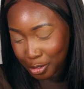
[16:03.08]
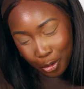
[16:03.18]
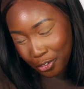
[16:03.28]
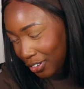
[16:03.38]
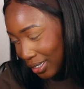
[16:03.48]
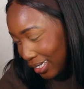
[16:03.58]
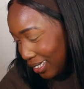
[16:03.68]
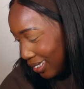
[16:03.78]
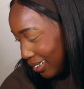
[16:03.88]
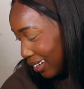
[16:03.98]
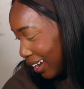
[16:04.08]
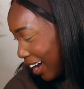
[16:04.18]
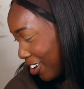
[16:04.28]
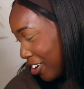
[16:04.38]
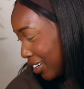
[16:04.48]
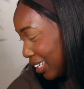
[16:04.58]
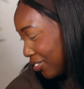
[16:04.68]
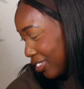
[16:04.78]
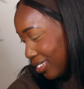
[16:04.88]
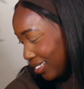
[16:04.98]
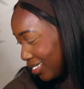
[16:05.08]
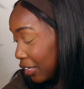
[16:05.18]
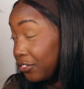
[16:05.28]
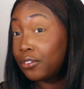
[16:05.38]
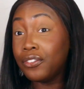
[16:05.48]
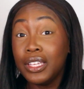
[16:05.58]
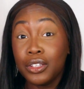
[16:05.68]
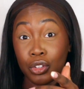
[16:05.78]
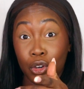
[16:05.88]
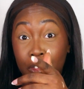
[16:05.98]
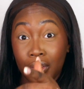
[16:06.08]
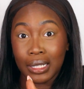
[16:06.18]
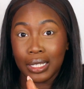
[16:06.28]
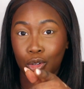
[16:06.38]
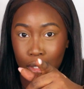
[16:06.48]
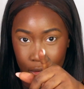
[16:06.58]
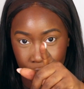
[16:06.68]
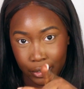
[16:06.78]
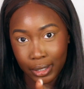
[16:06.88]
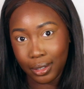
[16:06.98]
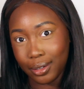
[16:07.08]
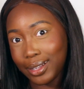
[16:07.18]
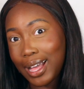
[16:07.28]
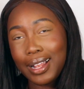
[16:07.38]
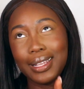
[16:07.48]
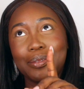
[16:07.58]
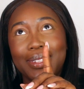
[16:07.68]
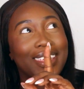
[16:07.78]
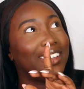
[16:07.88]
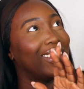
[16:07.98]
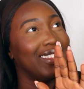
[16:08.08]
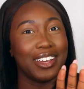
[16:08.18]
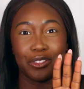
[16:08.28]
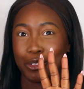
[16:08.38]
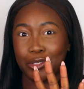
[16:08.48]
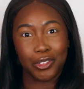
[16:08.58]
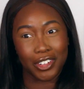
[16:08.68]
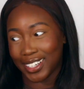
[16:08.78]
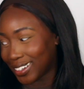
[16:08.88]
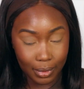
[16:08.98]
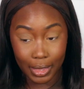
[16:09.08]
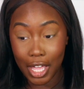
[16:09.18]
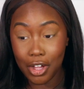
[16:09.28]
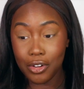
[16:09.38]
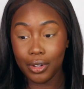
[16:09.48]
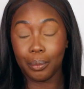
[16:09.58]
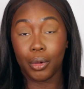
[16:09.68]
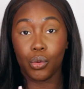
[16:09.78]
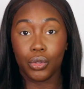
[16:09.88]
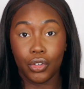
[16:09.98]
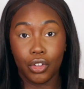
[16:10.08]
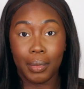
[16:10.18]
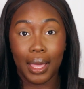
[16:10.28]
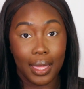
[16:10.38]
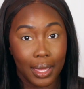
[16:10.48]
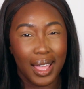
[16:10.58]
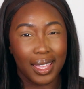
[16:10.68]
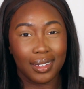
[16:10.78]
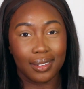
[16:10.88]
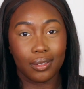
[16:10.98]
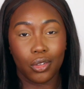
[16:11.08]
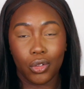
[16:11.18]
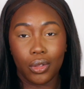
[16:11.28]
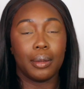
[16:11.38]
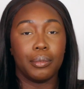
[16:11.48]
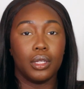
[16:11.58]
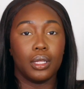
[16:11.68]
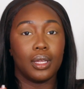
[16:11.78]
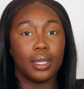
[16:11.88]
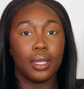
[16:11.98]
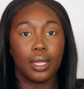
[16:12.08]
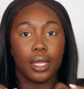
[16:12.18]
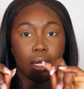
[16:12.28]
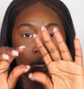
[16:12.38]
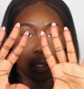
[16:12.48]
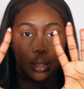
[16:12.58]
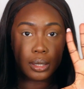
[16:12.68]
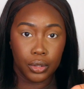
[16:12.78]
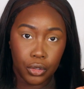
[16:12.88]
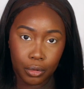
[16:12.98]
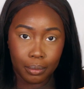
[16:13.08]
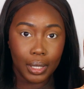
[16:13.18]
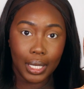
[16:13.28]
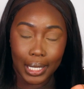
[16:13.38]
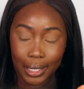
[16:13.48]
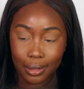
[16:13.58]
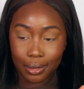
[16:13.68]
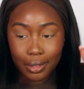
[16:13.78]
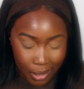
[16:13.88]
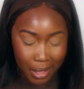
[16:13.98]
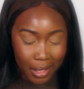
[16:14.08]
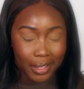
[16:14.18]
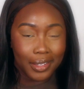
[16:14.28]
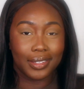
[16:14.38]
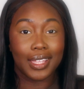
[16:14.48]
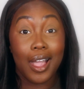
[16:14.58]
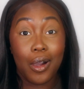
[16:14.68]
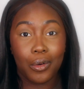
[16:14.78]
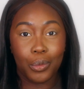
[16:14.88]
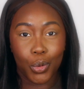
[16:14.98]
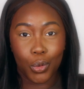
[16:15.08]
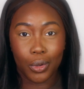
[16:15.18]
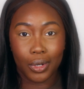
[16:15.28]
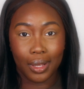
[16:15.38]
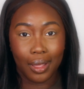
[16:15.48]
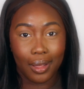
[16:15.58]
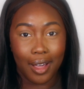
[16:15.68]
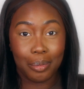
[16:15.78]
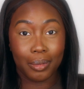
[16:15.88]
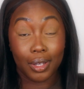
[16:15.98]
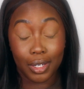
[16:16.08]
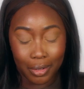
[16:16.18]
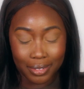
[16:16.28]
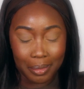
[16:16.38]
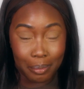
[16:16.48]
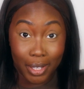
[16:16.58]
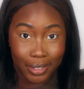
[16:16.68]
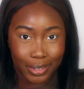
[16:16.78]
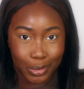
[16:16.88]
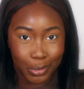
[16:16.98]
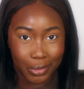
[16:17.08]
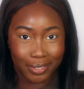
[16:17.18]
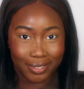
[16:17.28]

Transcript: so funny, I can't even. If you think you're funny, God is funnier. Let me tell you that for free. Now I'm going to do my eyes, so I'm gonna zoom in. Now we're all up close and personal.